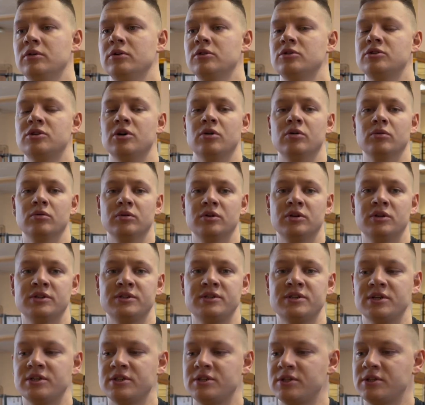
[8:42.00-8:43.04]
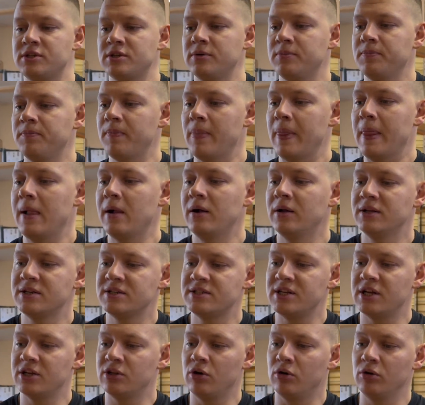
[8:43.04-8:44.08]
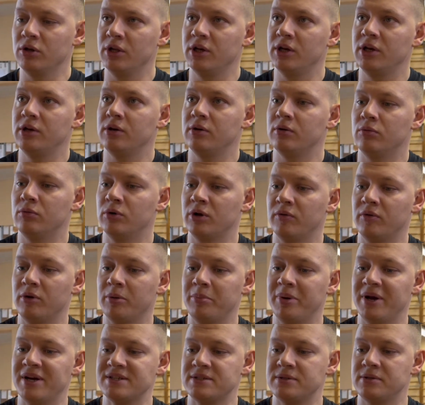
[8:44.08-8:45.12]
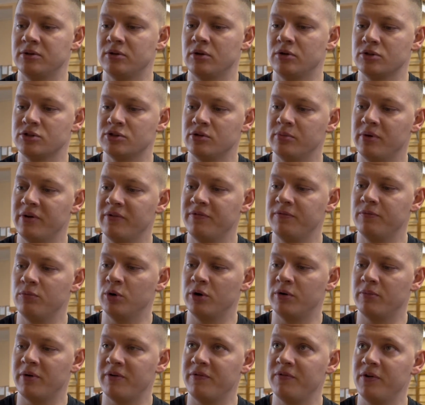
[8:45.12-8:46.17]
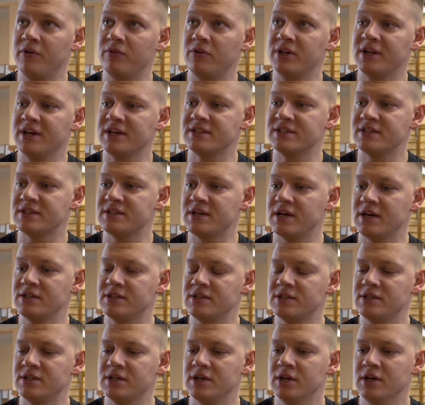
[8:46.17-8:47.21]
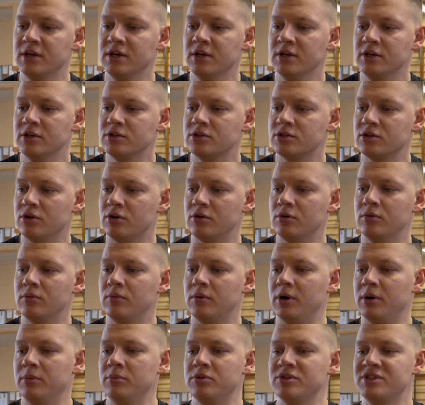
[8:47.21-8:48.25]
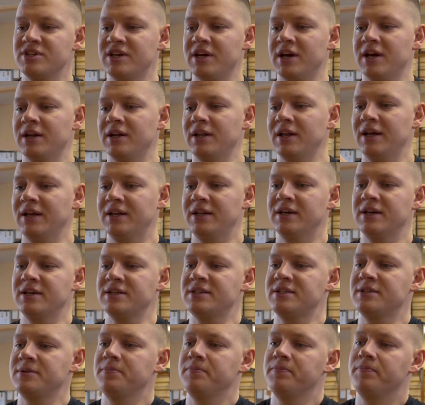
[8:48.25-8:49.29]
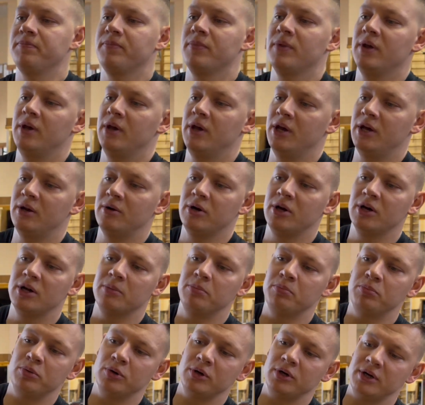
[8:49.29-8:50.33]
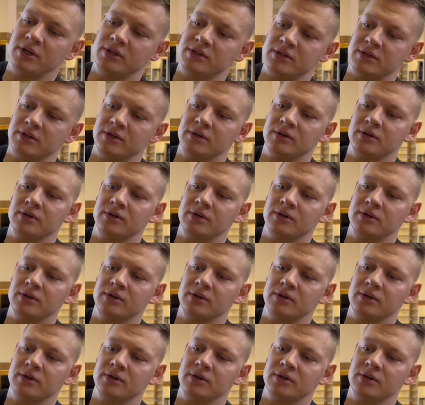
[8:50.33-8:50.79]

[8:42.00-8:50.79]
So this is not only one of the best, but also one of my favorite exercises. So I'm using handle like this, and I'm gonna put it